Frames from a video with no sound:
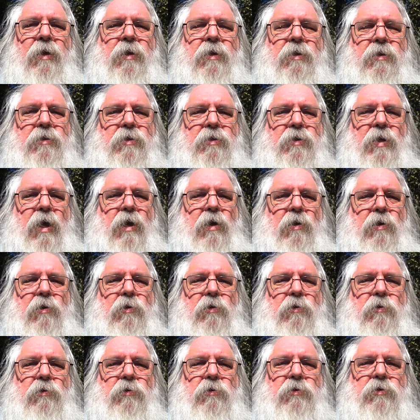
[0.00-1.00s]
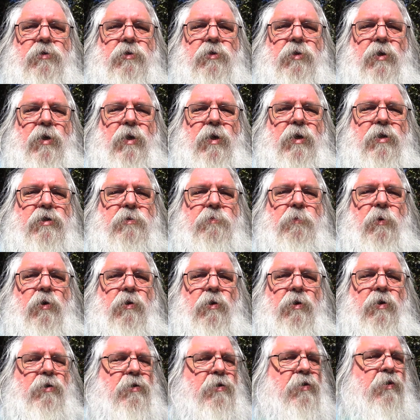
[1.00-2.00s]
tacos,
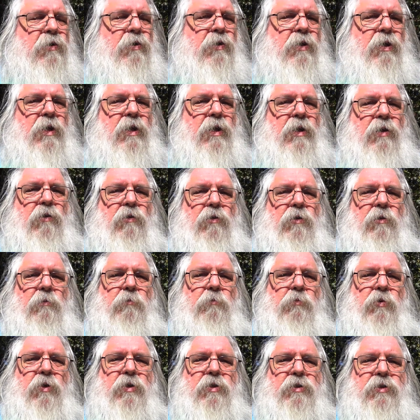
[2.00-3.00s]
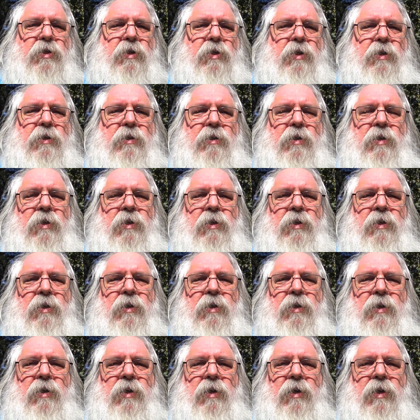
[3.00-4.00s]
smoking a turkey, cooking a brisket,
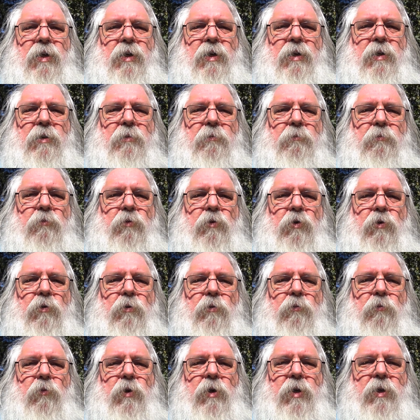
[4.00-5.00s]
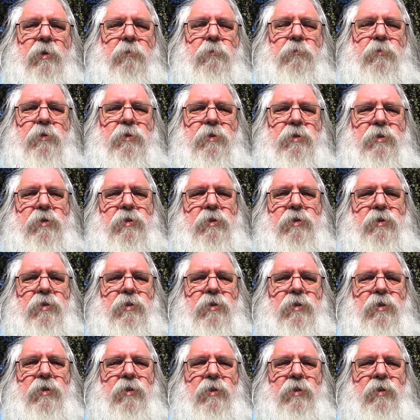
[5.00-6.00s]
doing
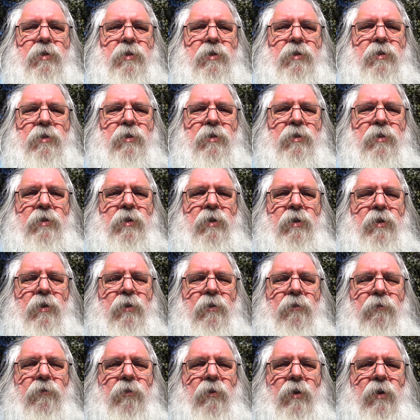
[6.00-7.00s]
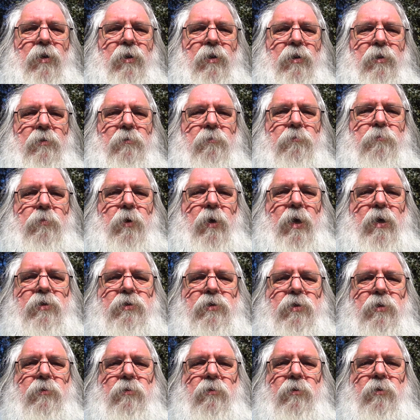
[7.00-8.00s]
ribs,
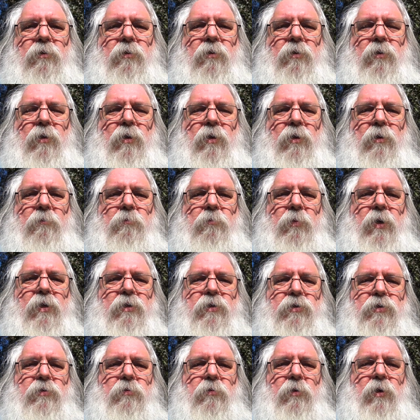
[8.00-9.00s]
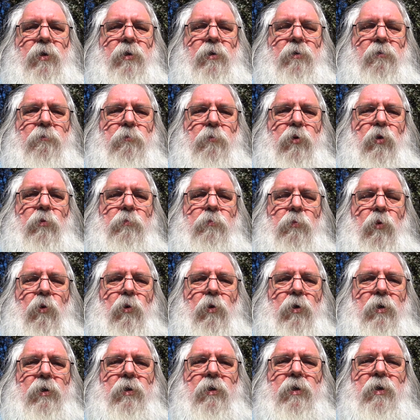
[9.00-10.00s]
Boston butts, pulled
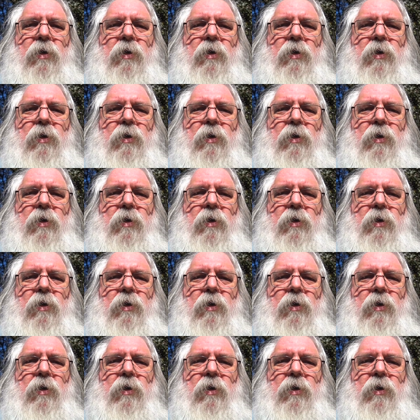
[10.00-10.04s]
pork,